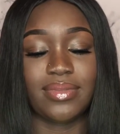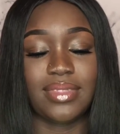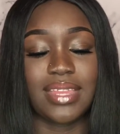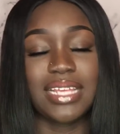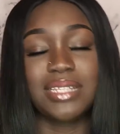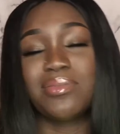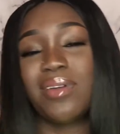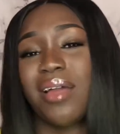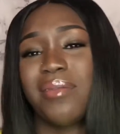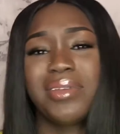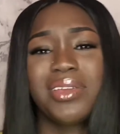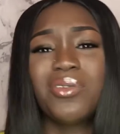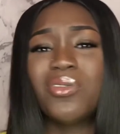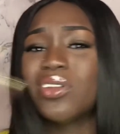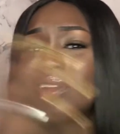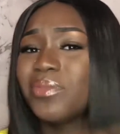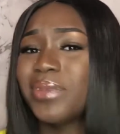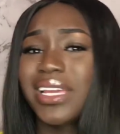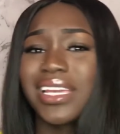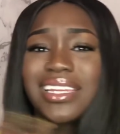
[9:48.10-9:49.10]
That's probably
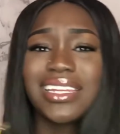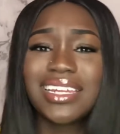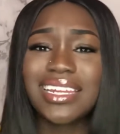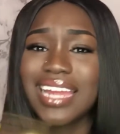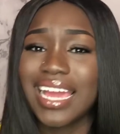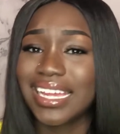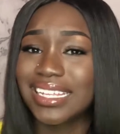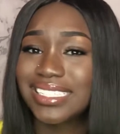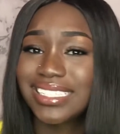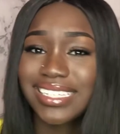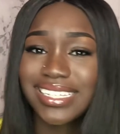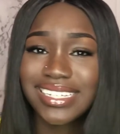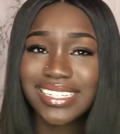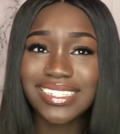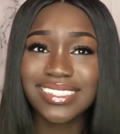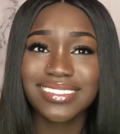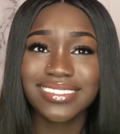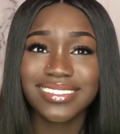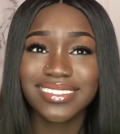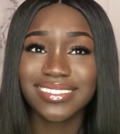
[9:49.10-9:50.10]
all the way in the
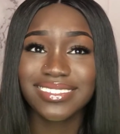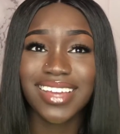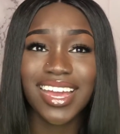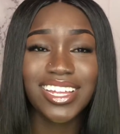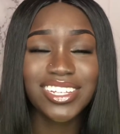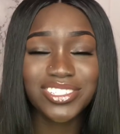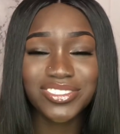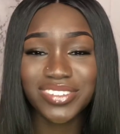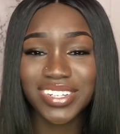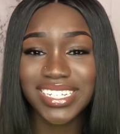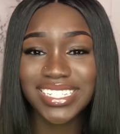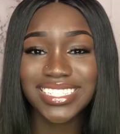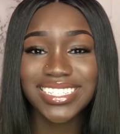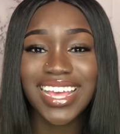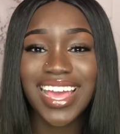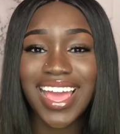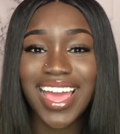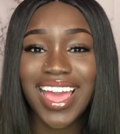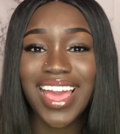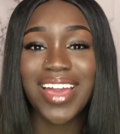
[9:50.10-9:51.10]
1900s,
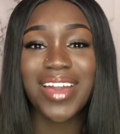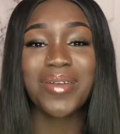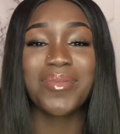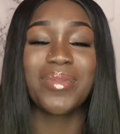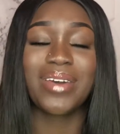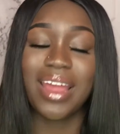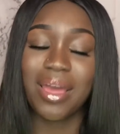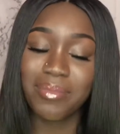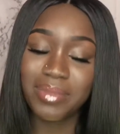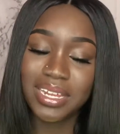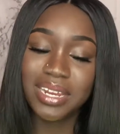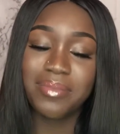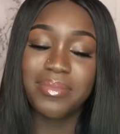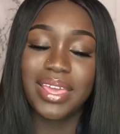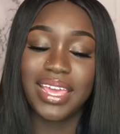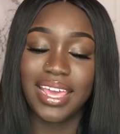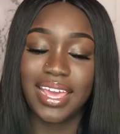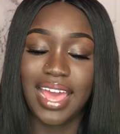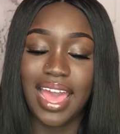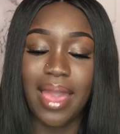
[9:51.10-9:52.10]
but I'm gonna
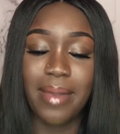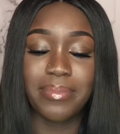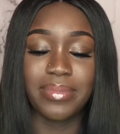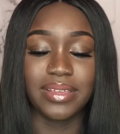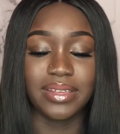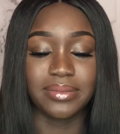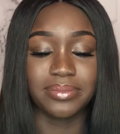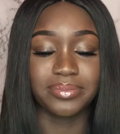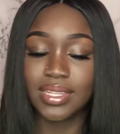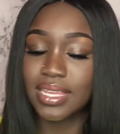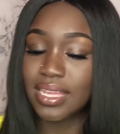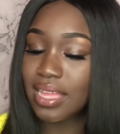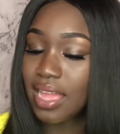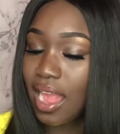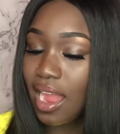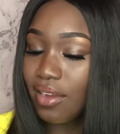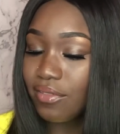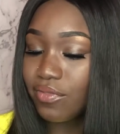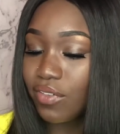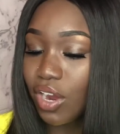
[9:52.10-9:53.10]
make it happen.
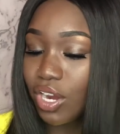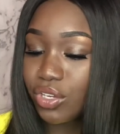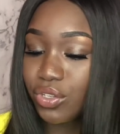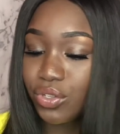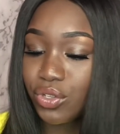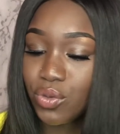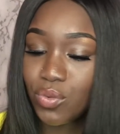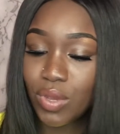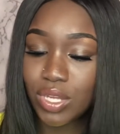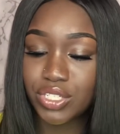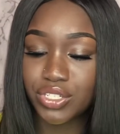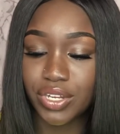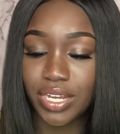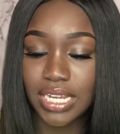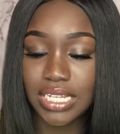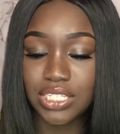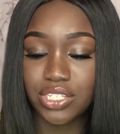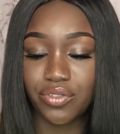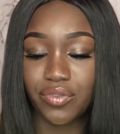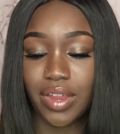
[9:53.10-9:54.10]
How far do you want your
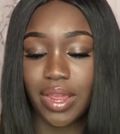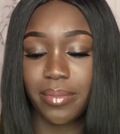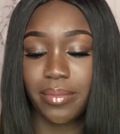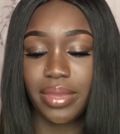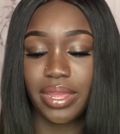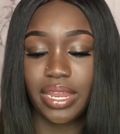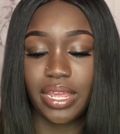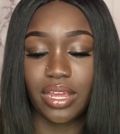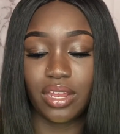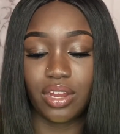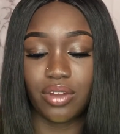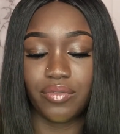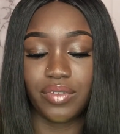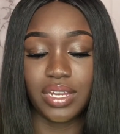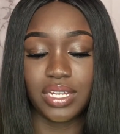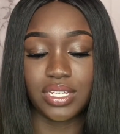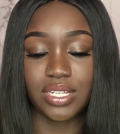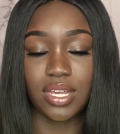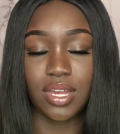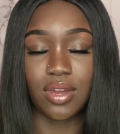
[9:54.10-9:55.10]
Instagram media
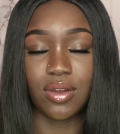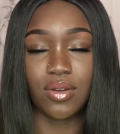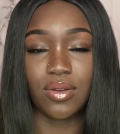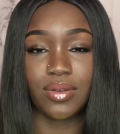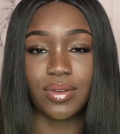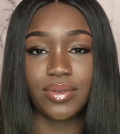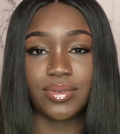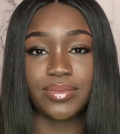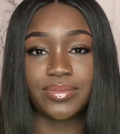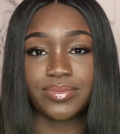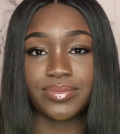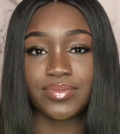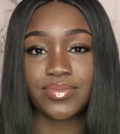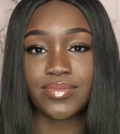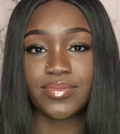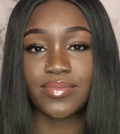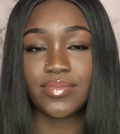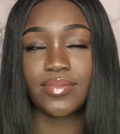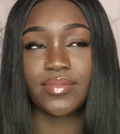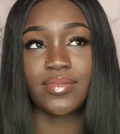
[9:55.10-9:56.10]
career to go?
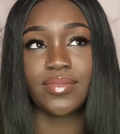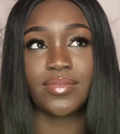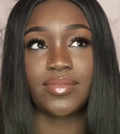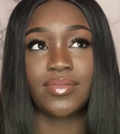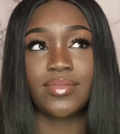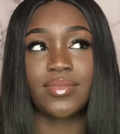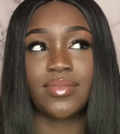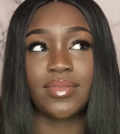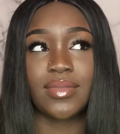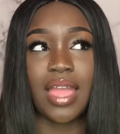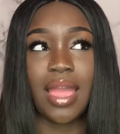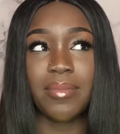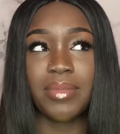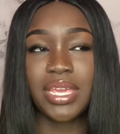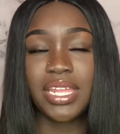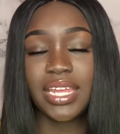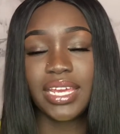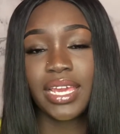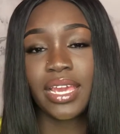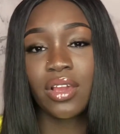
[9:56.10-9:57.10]
I
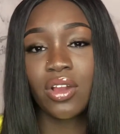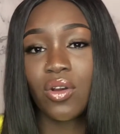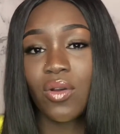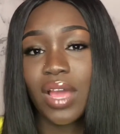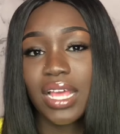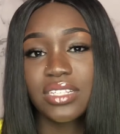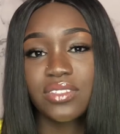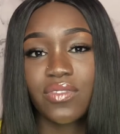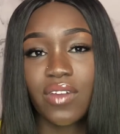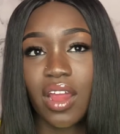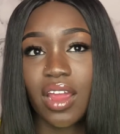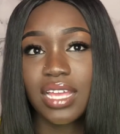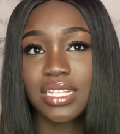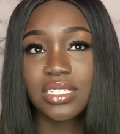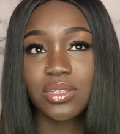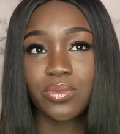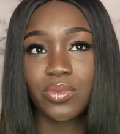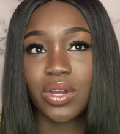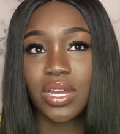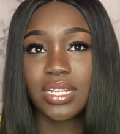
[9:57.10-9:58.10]
mean, it can go as far
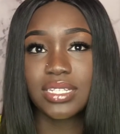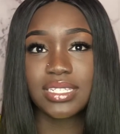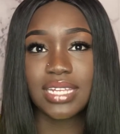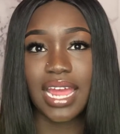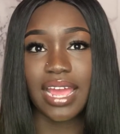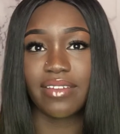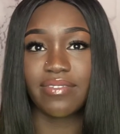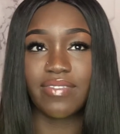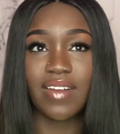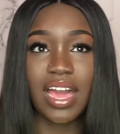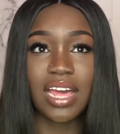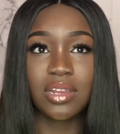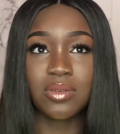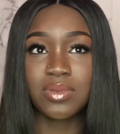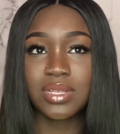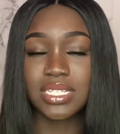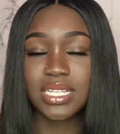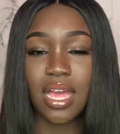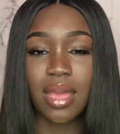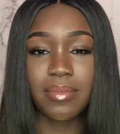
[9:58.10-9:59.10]
as it wants. Like,
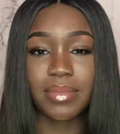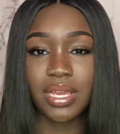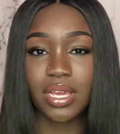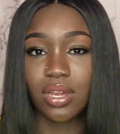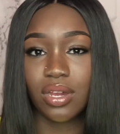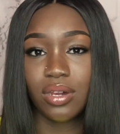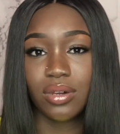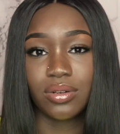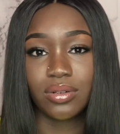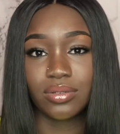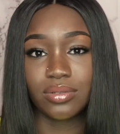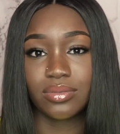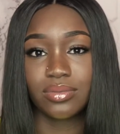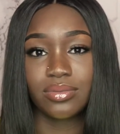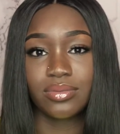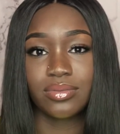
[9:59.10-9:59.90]
followers come and go.